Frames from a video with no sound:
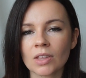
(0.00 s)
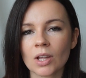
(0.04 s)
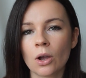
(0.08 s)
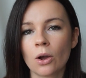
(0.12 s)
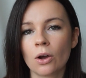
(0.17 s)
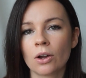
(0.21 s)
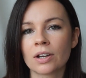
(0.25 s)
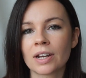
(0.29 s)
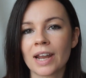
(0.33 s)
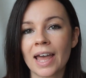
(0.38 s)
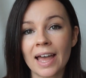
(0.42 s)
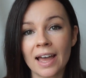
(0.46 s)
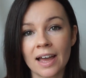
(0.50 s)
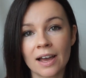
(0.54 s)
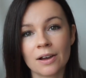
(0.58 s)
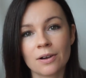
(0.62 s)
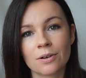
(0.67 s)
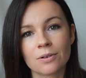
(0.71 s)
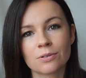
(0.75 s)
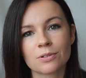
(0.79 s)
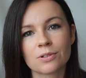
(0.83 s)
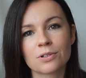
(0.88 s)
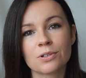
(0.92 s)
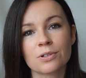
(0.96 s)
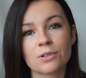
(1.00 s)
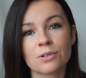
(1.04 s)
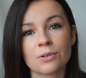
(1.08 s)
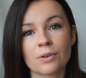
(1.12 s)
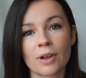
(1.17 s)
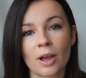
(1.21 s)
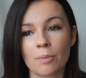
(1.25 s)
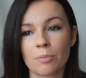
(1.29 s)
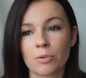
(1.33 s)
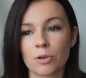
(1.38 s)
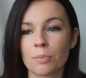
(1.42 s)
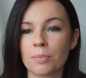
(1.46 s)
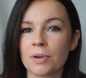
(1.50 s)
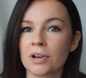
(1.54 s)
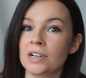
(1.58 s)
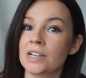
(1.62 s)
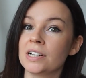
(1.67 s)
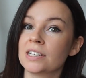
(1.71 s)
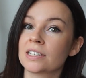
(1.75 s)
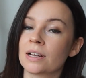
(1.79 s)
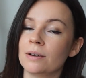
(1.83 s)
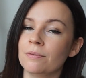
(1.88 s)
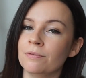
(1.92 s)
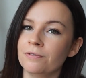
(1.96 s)
on how to help your
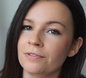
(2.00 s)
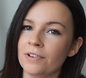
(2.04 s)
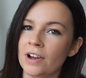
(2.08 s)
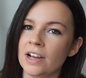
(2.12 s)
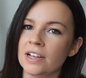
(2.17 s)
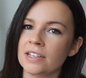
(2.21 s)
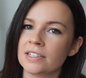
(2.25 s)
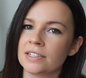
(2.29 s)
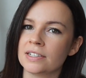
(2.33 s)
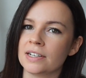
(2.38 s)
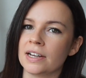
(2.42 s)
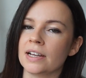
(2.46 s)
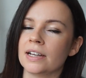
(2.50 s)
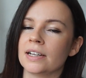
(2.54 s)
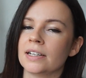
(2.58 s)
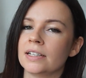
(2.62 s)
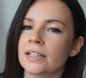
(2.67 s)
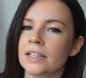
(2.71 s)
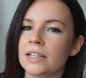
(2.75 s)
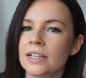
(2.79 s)
period come faster.